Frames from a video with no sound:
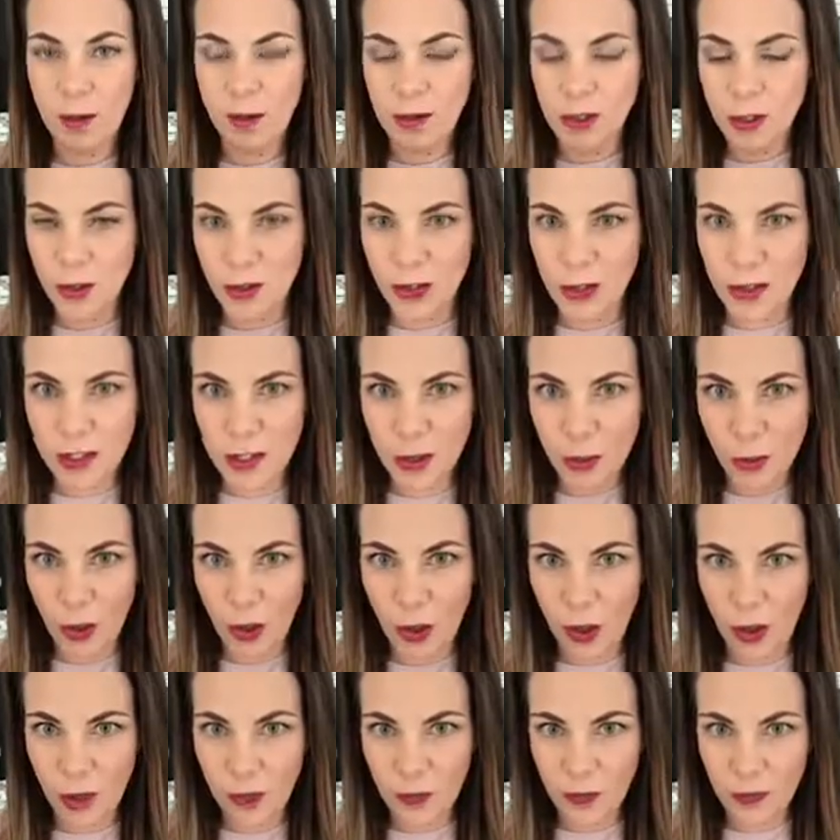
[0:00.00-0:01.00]
So here's the
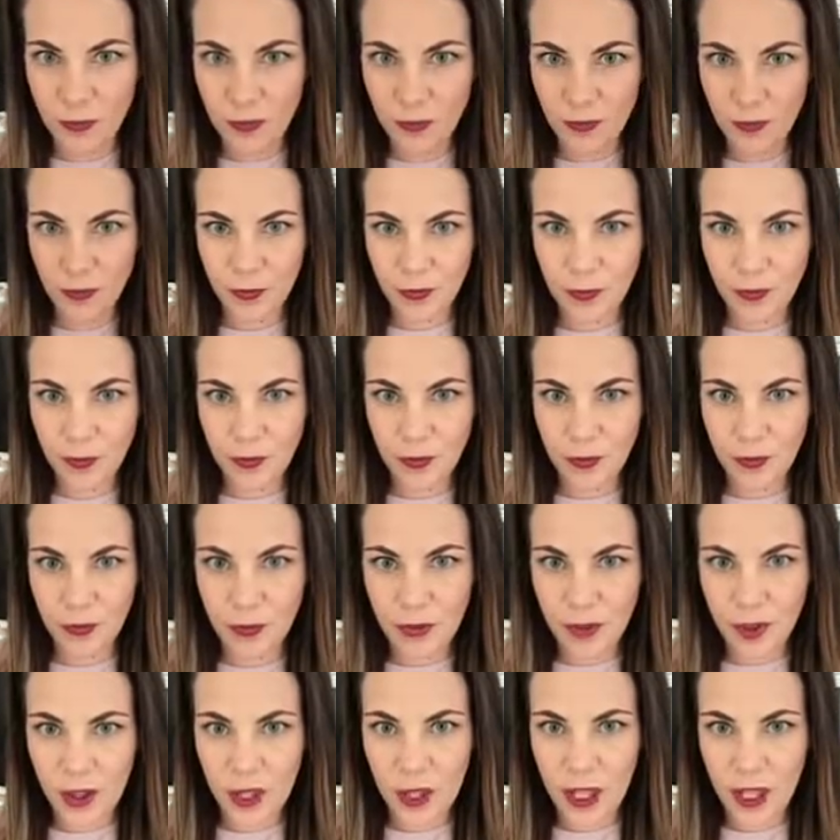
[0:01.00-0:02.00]
bowl.
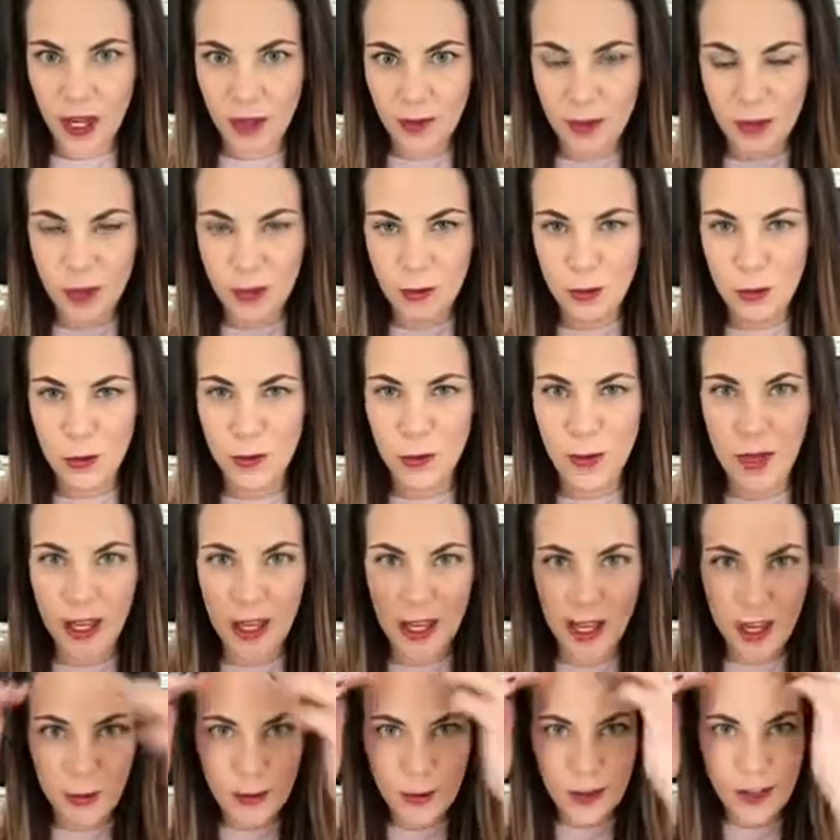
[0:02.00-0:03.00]
And I'm gonna move my
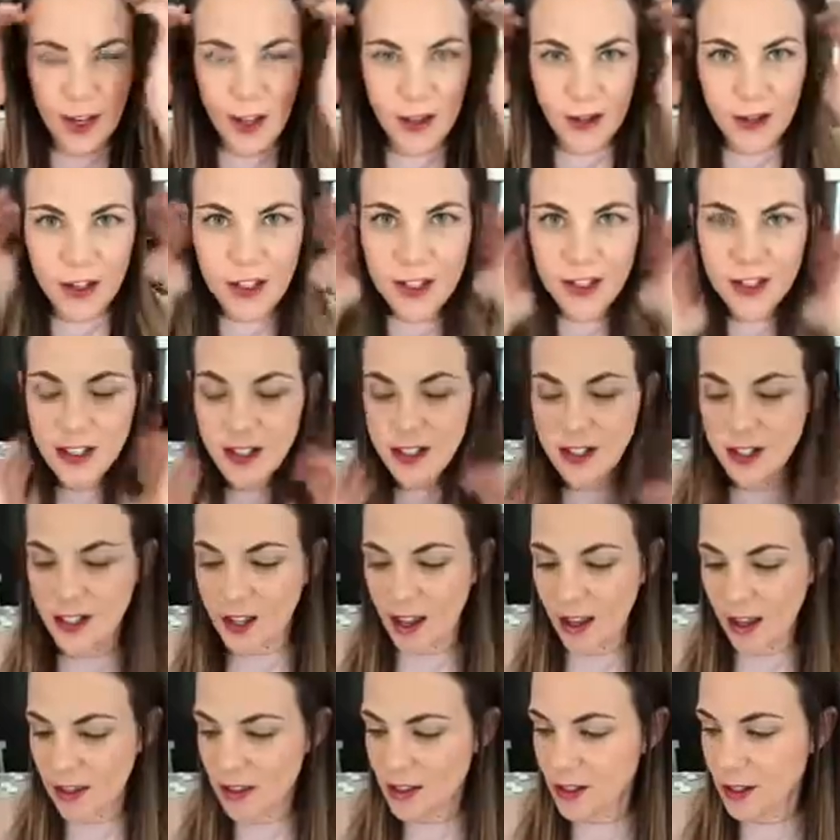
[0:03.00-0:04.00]
camera down in just a
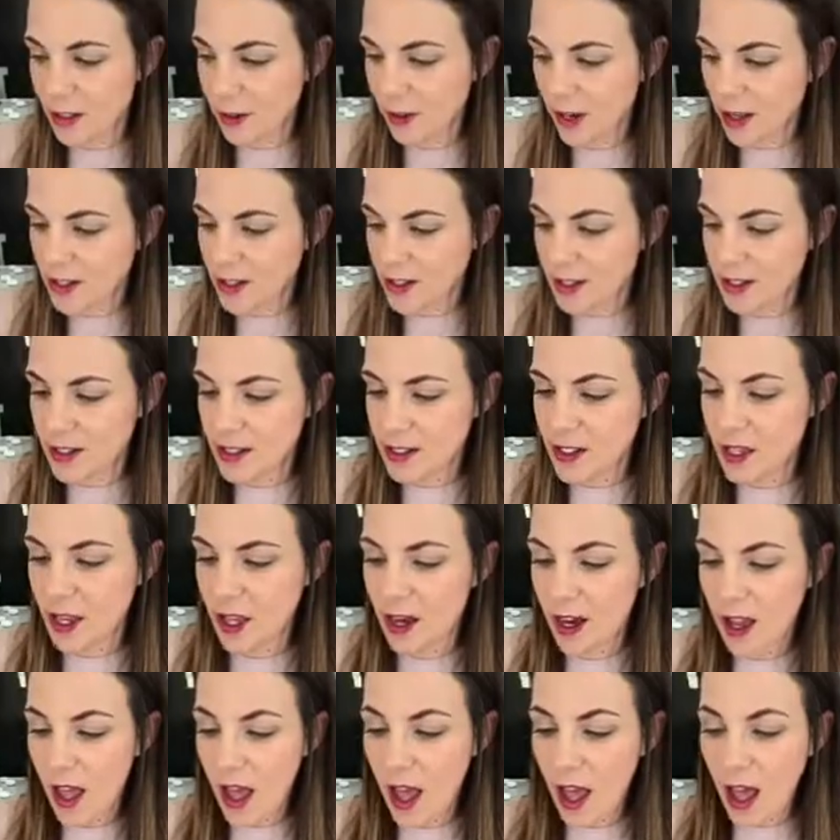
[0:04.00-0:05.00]
second so you guys can see
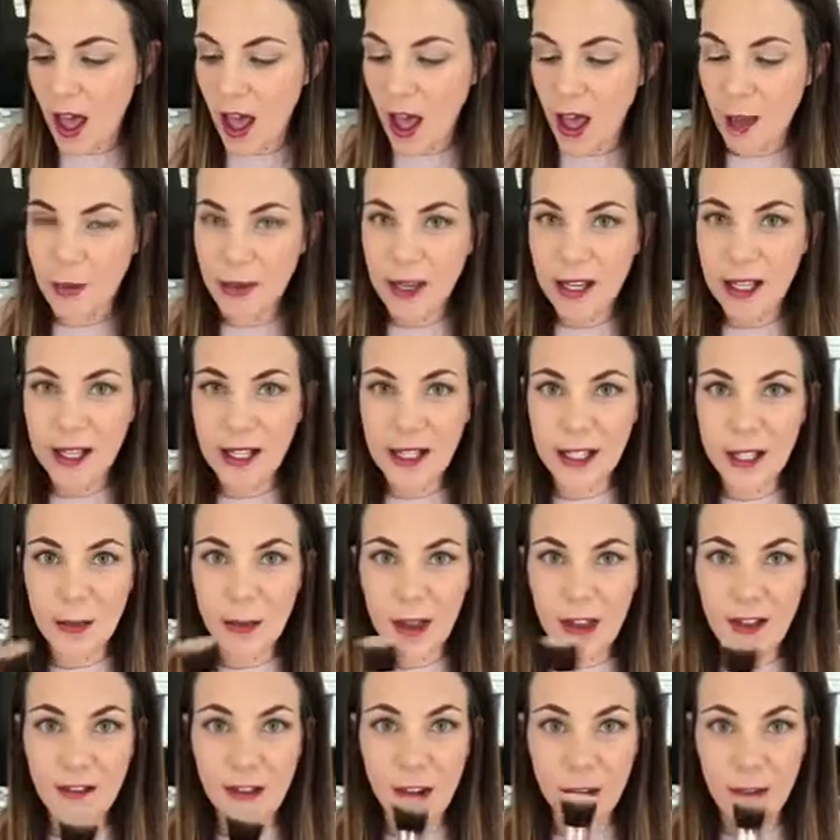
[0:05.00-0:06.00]
it. I'm gonna clean
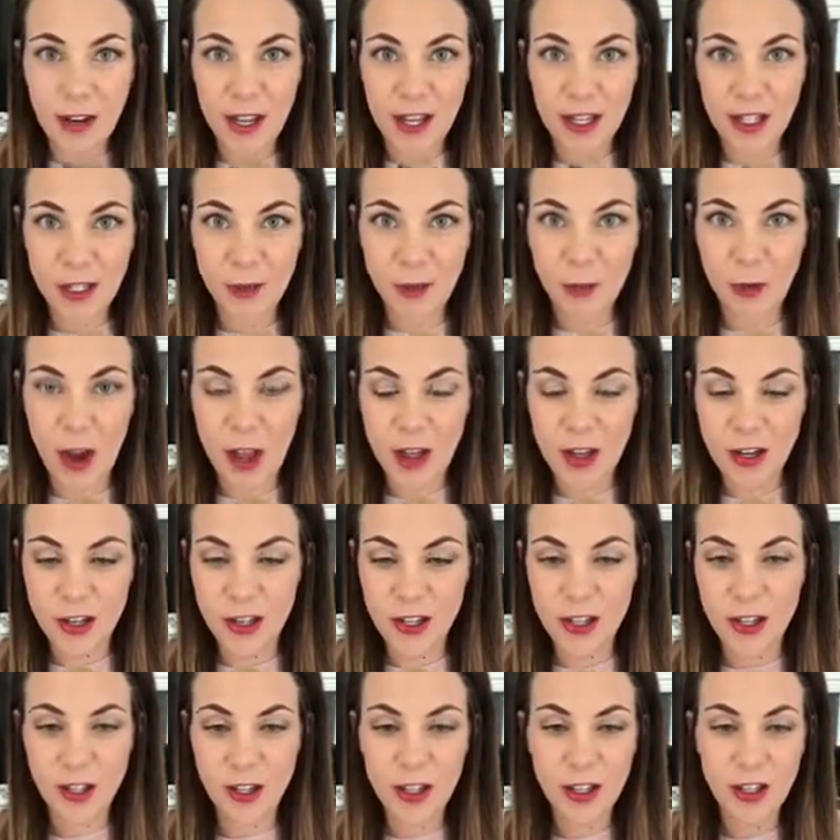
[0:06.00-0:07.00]
my foundation
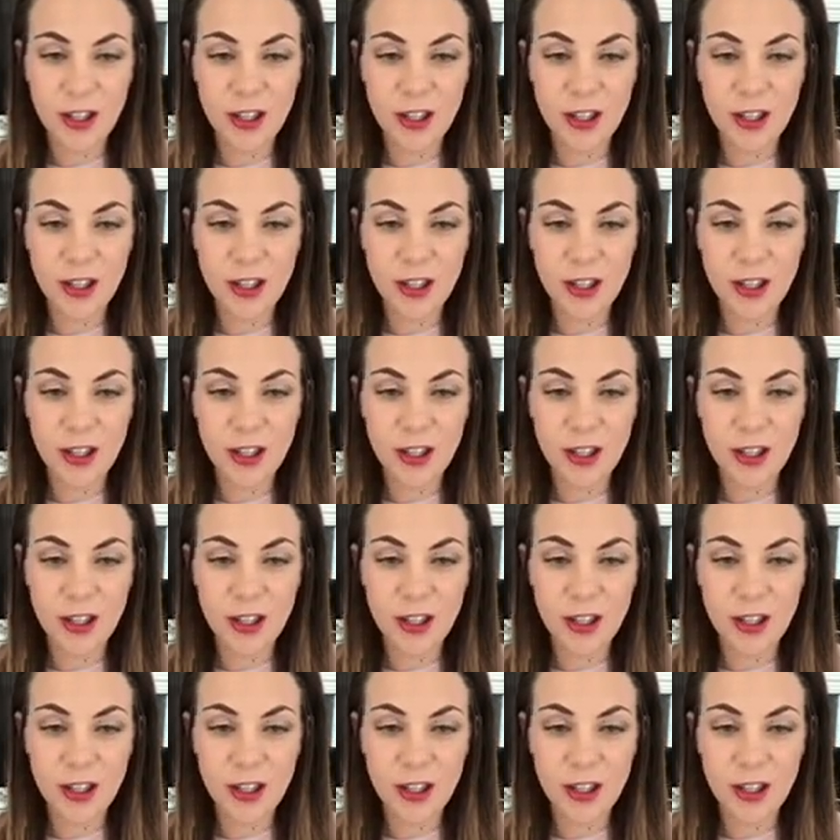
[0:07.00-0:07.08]
brush.